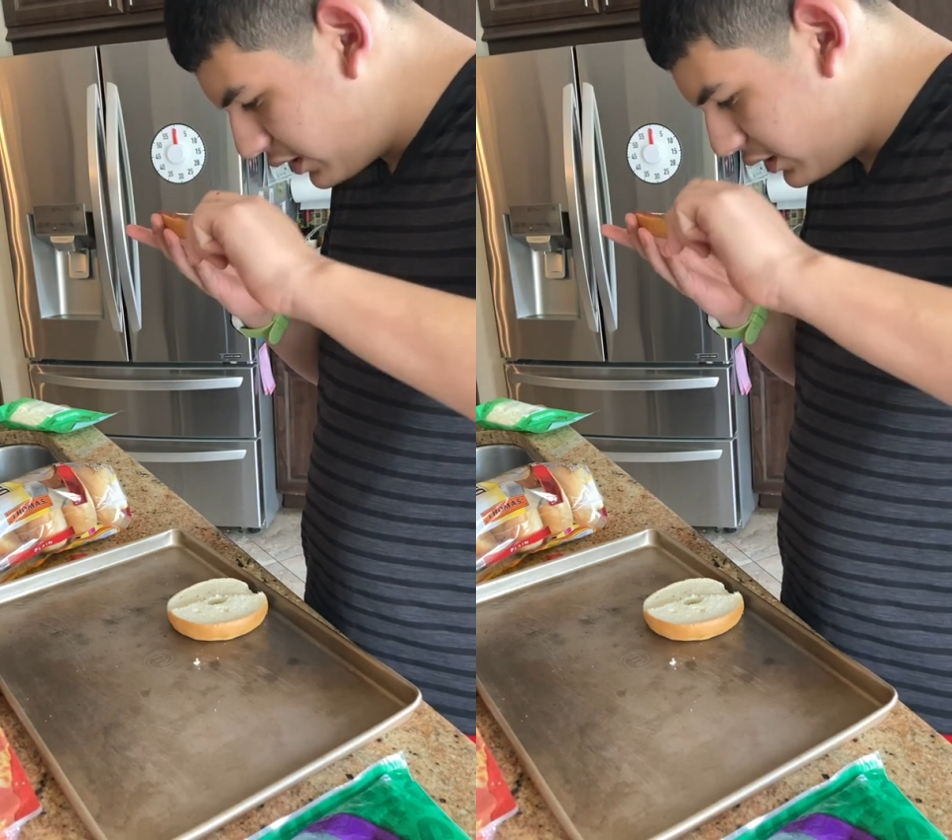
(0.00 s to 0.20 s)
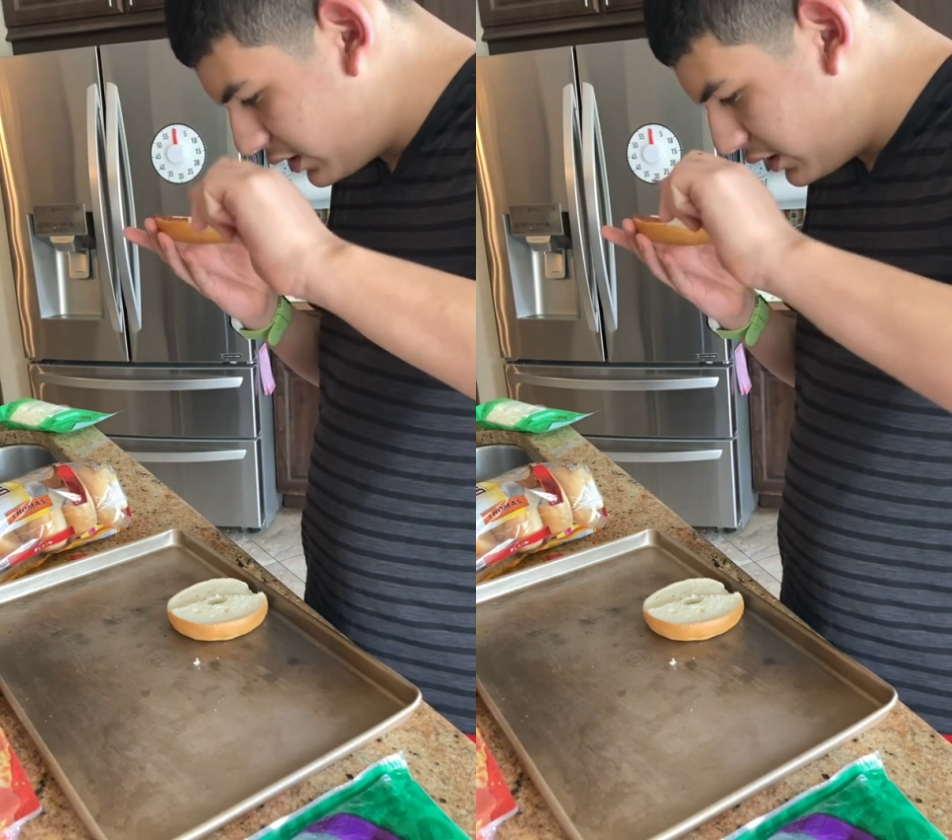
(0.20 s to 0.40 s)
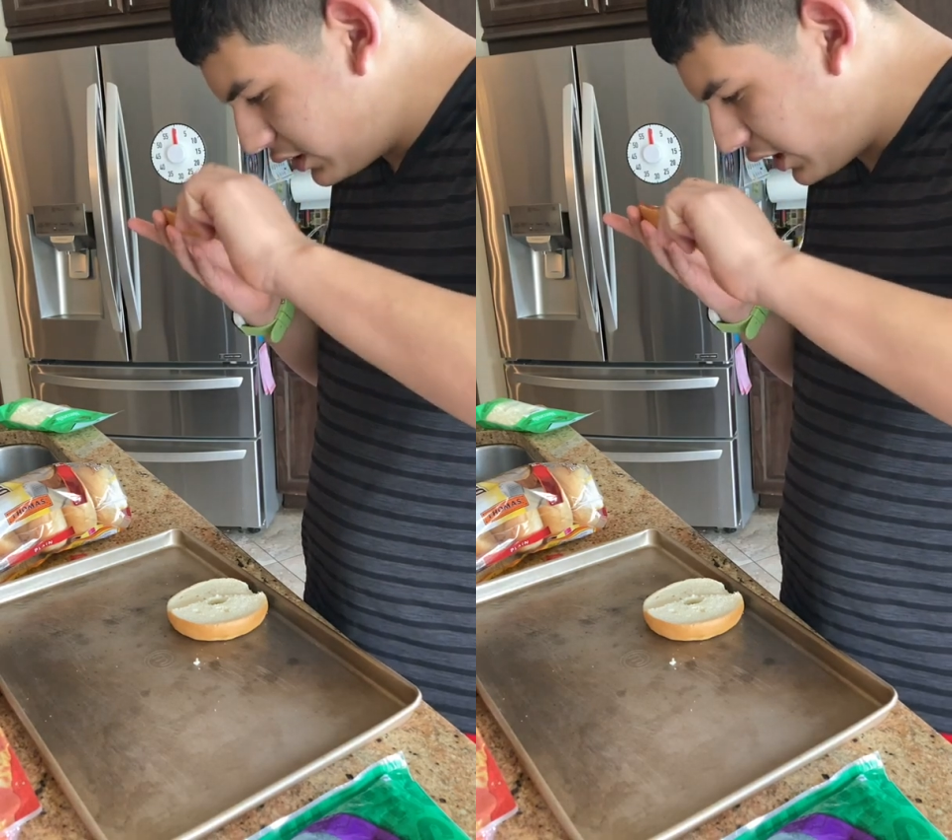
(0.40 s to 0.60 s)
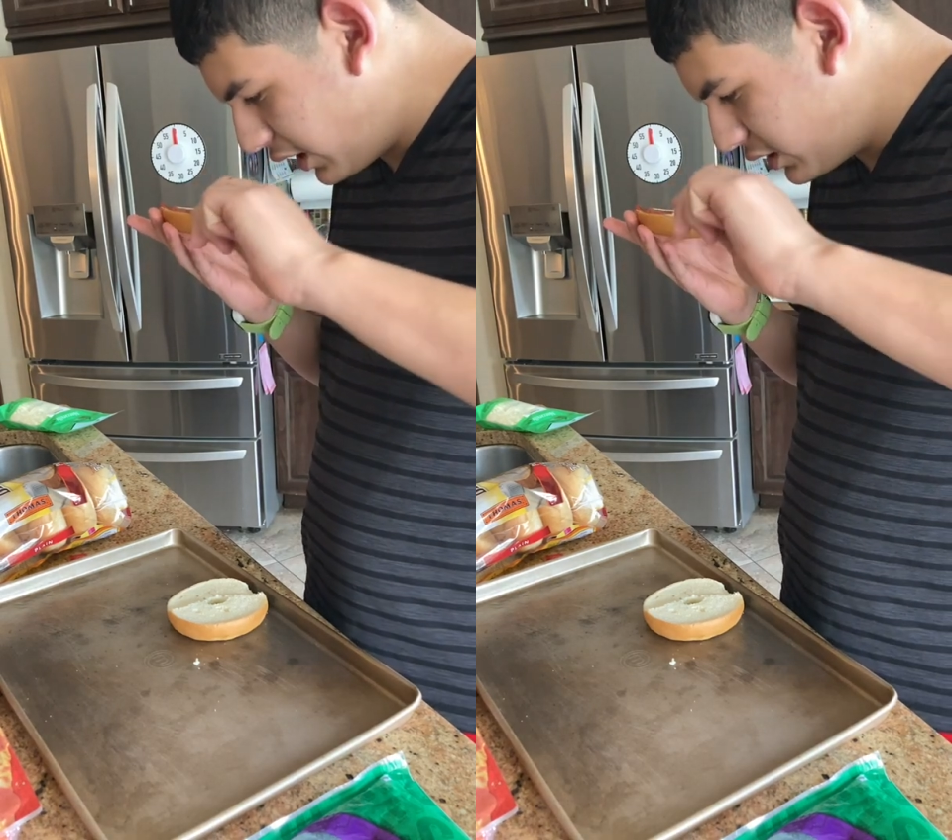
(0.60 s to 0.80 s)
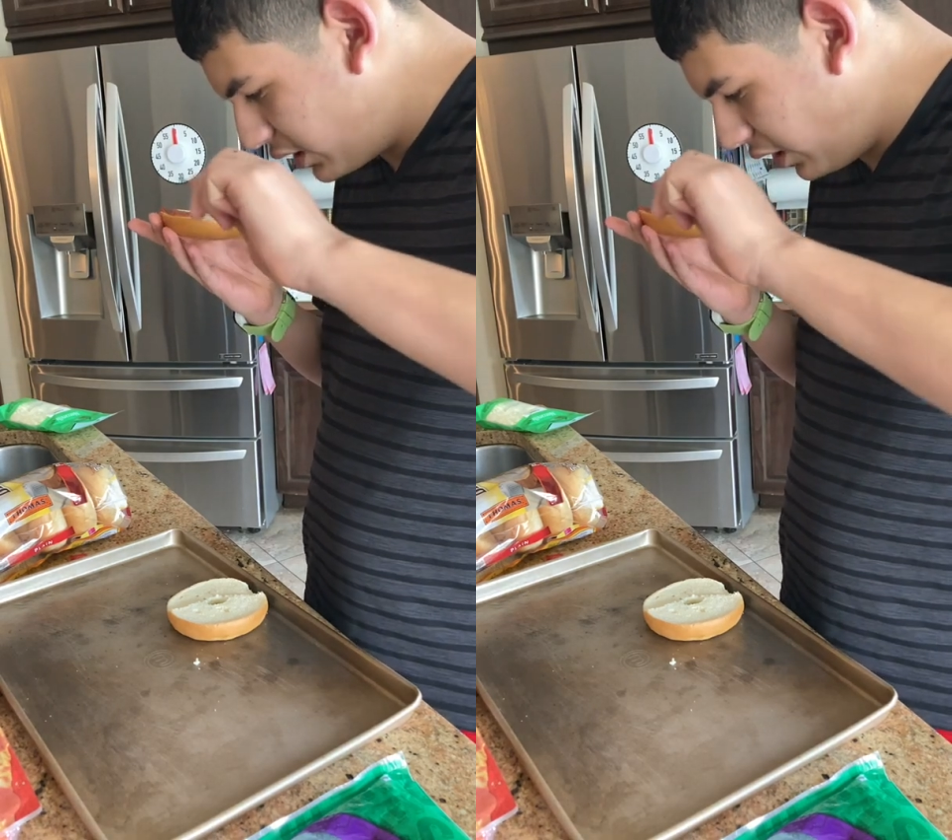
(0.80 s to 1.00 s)

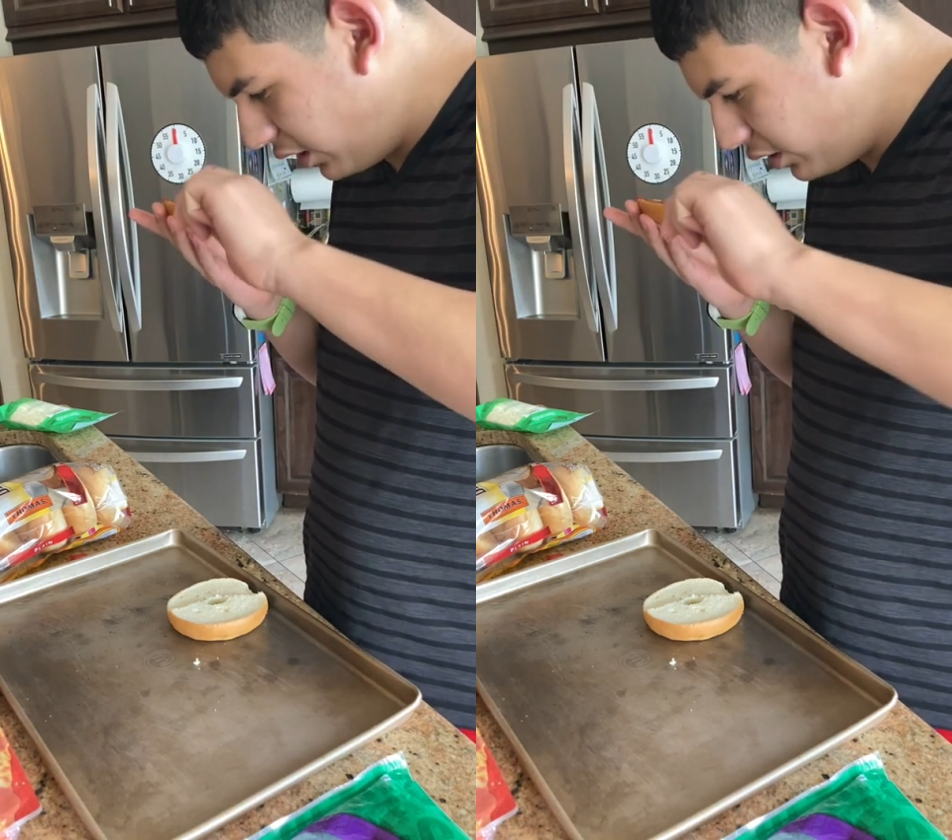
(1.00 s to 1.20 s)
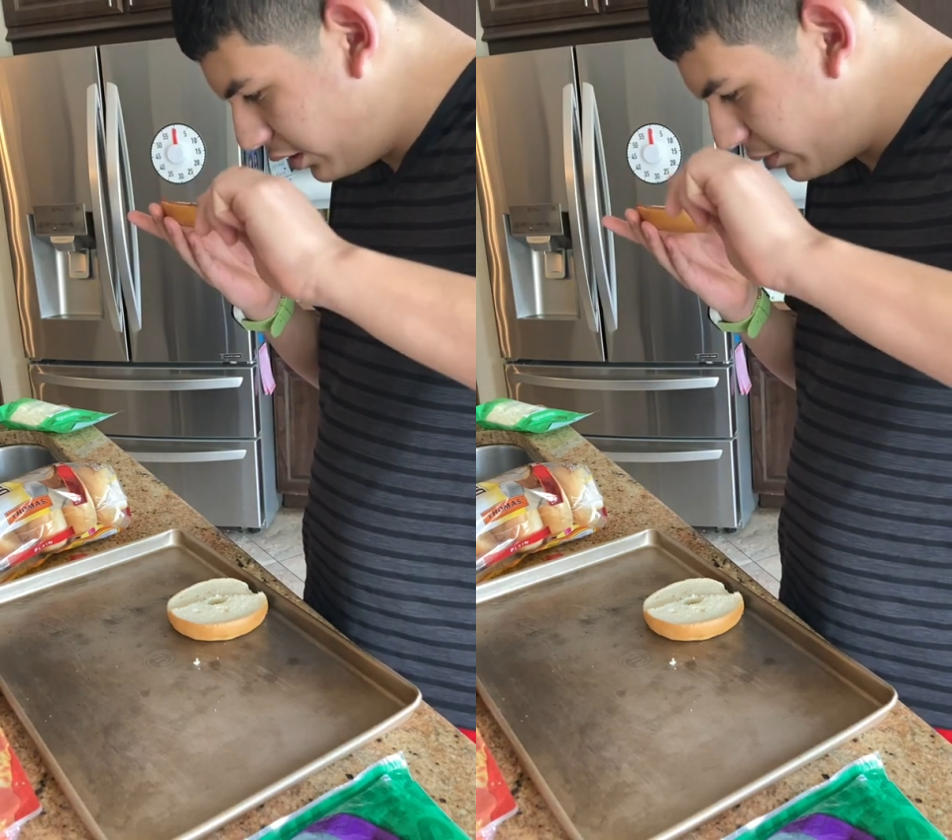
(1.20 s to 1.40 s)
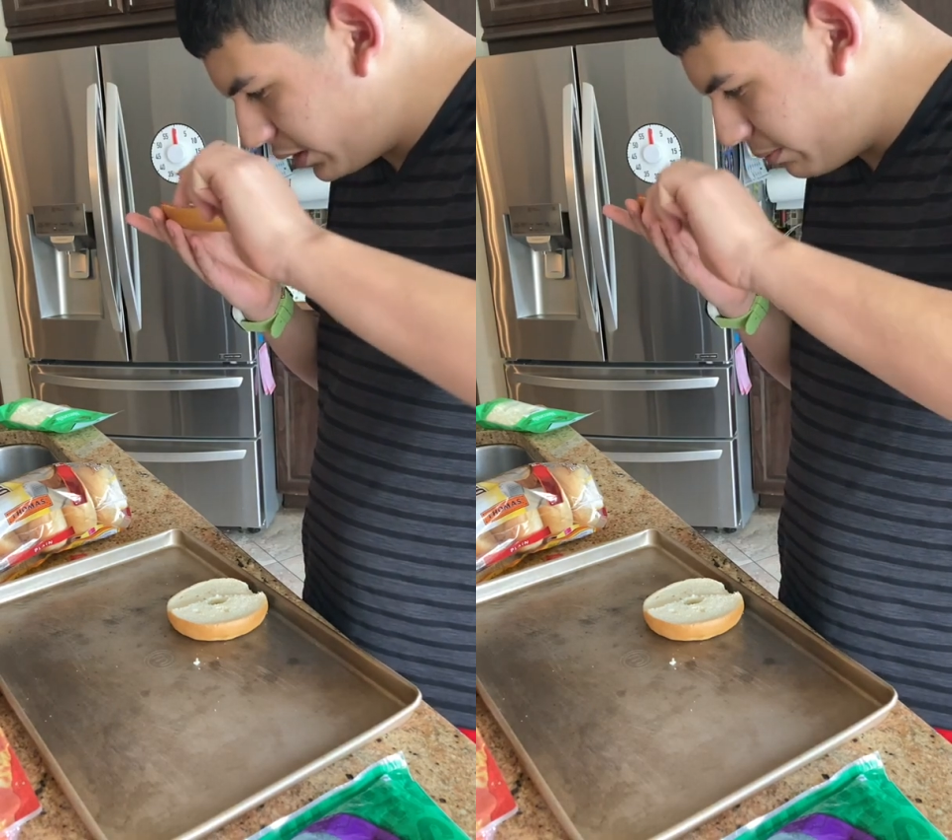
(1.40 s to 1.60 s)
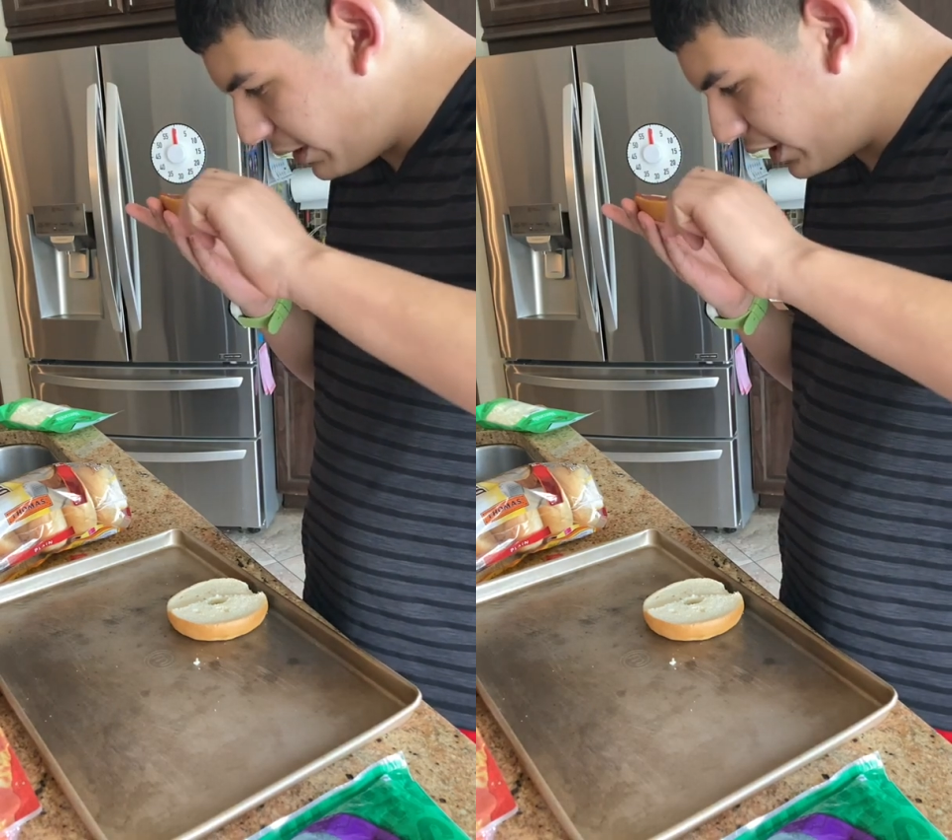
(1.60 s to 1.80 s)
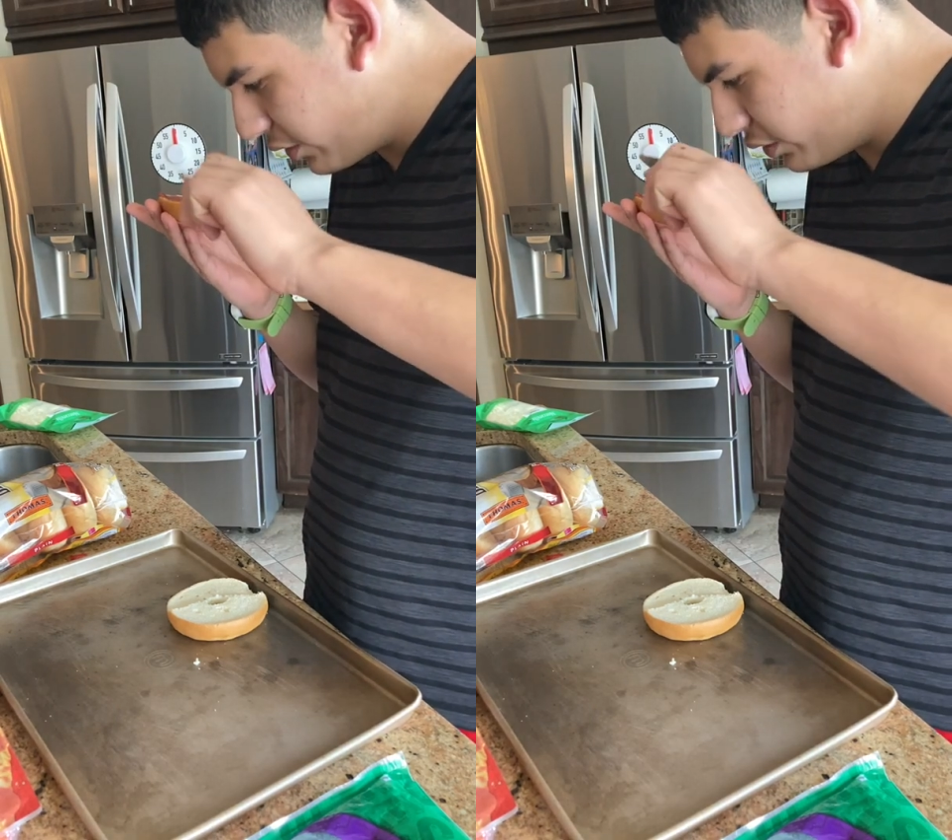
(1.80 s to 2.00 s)
sauce all over the
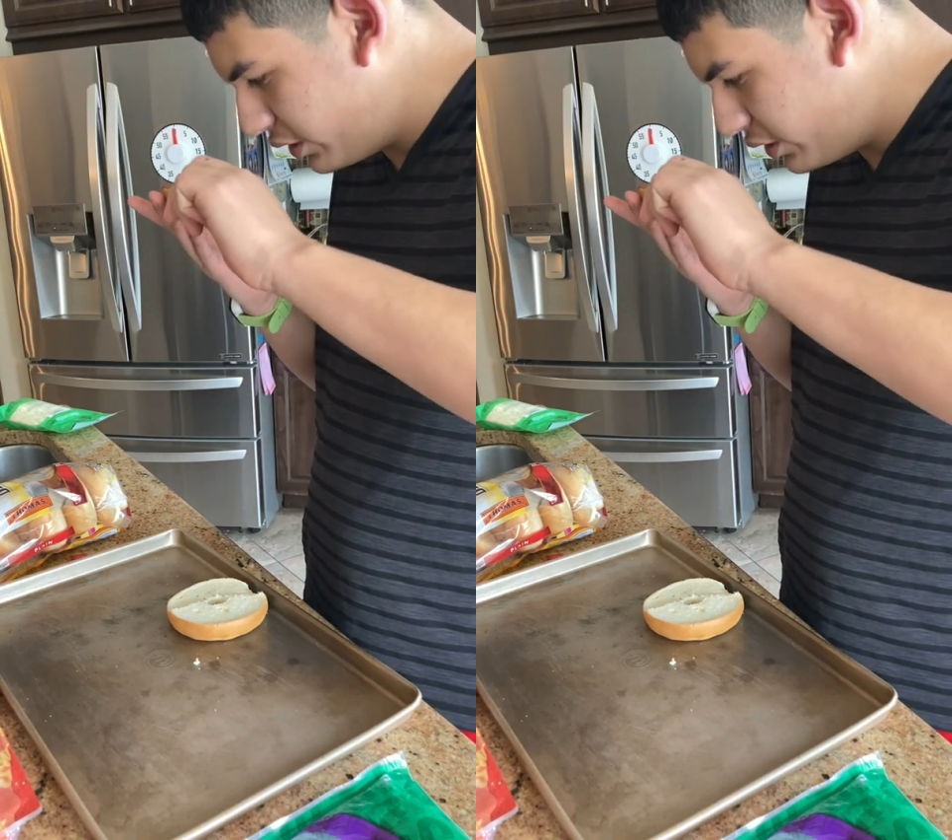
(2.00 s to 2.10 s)
bagel.